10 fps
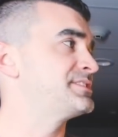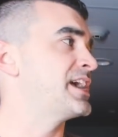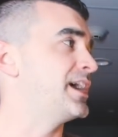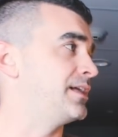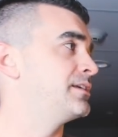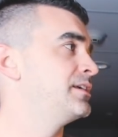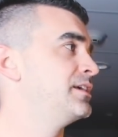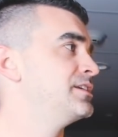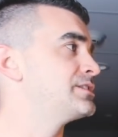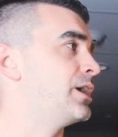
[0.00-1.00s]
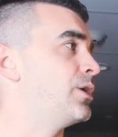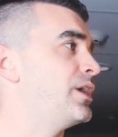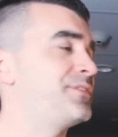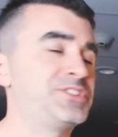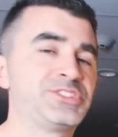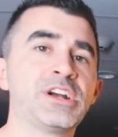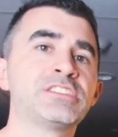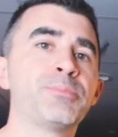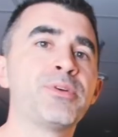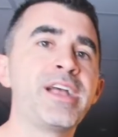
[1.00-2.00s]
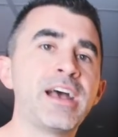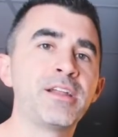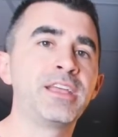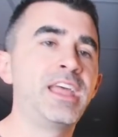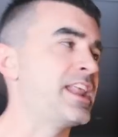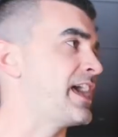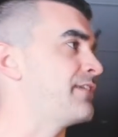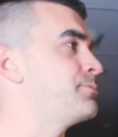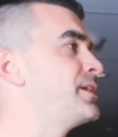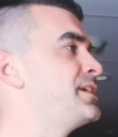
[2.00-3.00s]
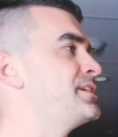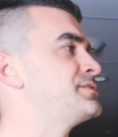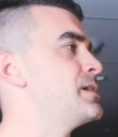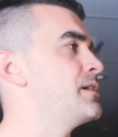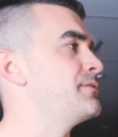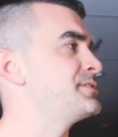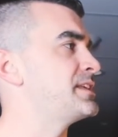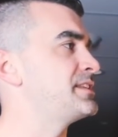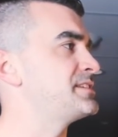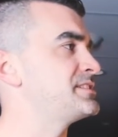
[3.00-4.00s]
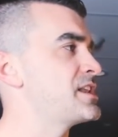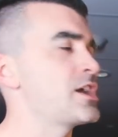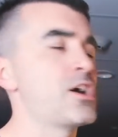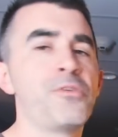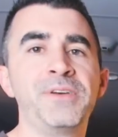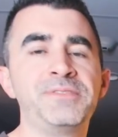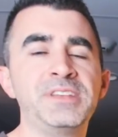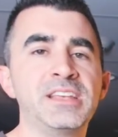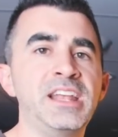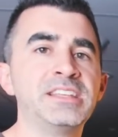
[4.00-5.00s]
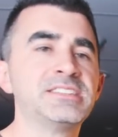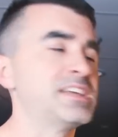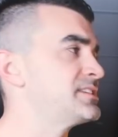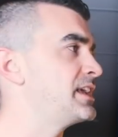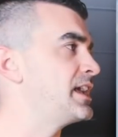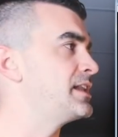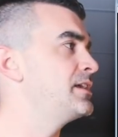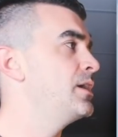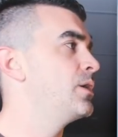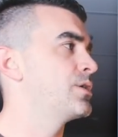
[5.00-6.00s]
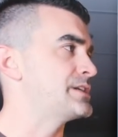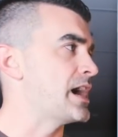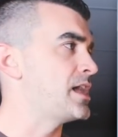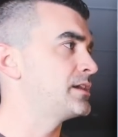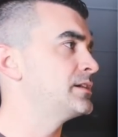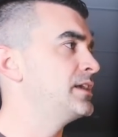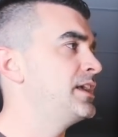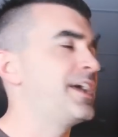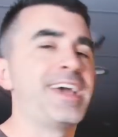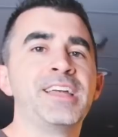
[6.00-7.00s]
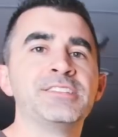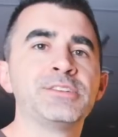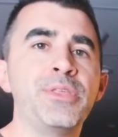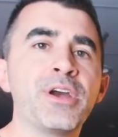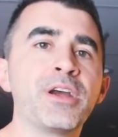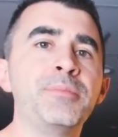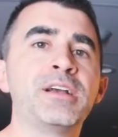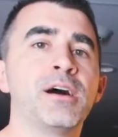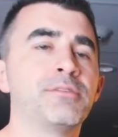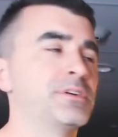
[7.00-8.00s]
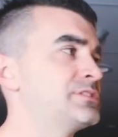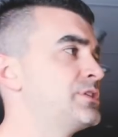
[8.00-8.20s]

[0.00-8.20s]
as hell. So if it starts to break out again, everybody is nervous that this is going to go 50 to 80 cents again, or a dollar, and so they're going to be covering.